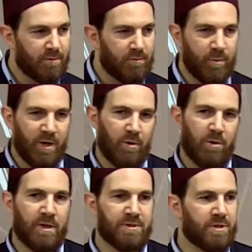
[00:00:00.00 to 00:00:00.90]
we may not
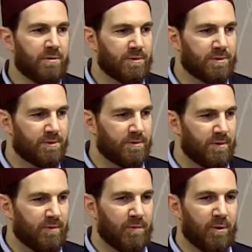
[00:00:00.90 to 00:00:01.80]
call that generous,
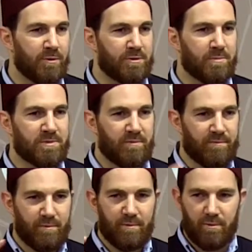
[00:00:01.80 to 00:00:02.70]
even though in terms of